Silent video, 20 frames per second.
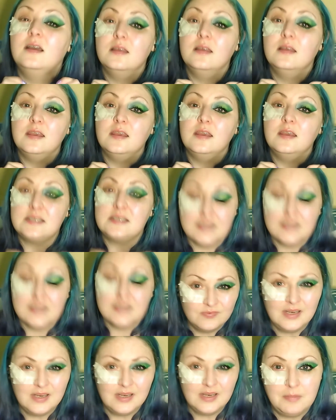it doesn't
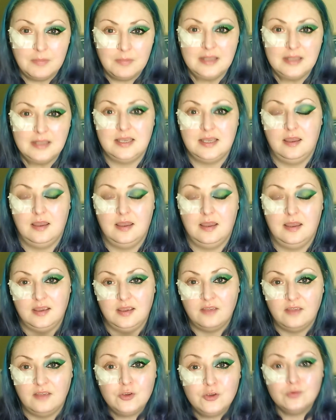really matter
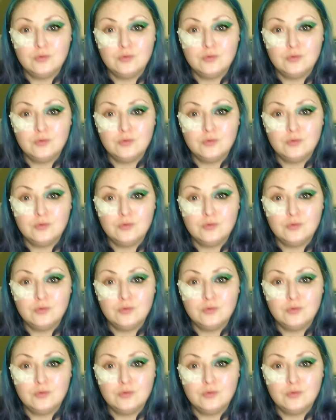if you